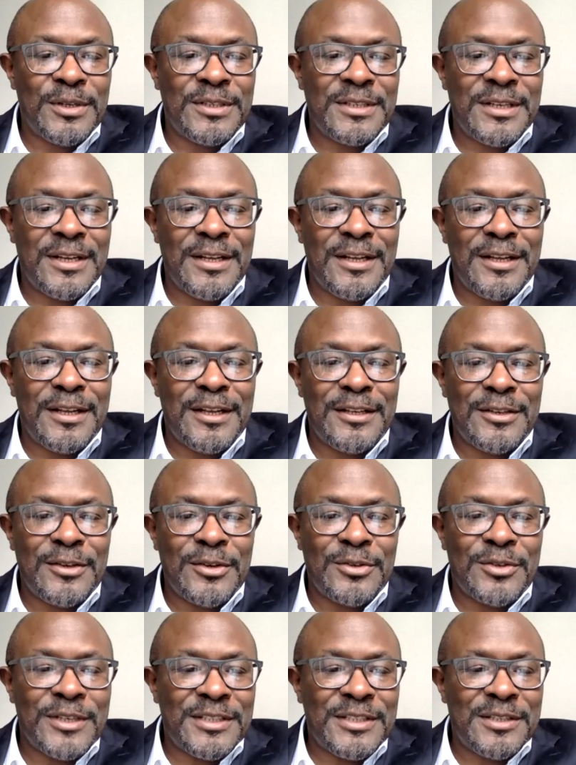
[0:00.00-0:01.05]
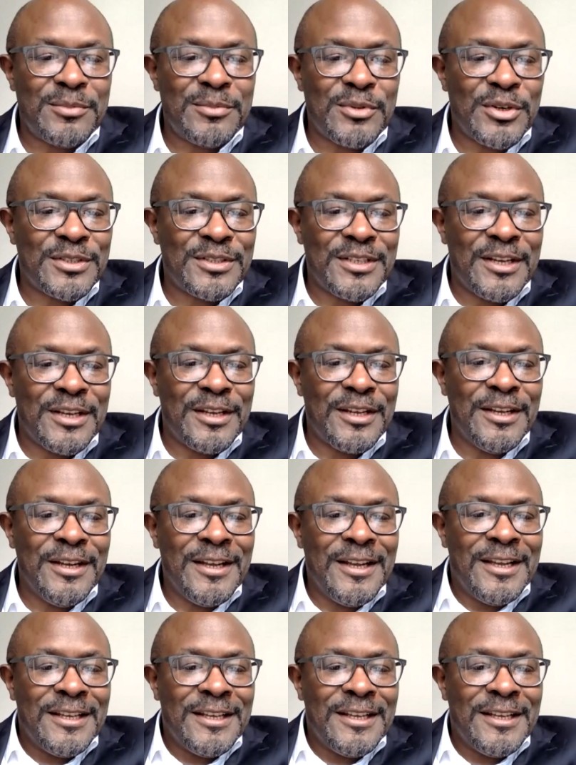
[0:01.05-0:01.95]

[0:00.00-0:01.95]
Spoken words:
Dr. Estabrooks. And